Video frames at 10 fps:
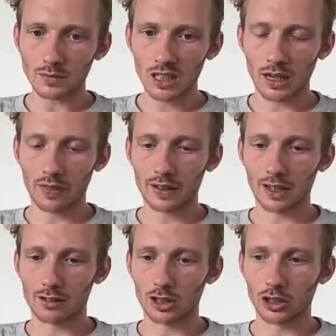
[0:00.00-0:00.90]
And I think
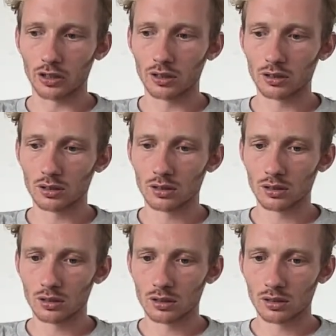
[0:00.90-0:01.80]
that's good.
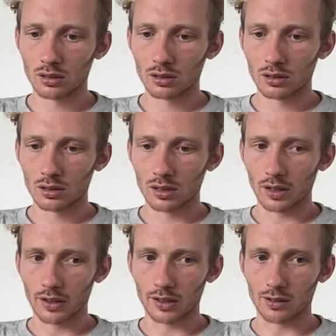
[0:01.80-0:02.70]
I
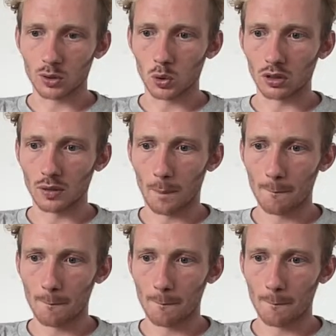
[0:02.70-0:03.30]
think that's cool.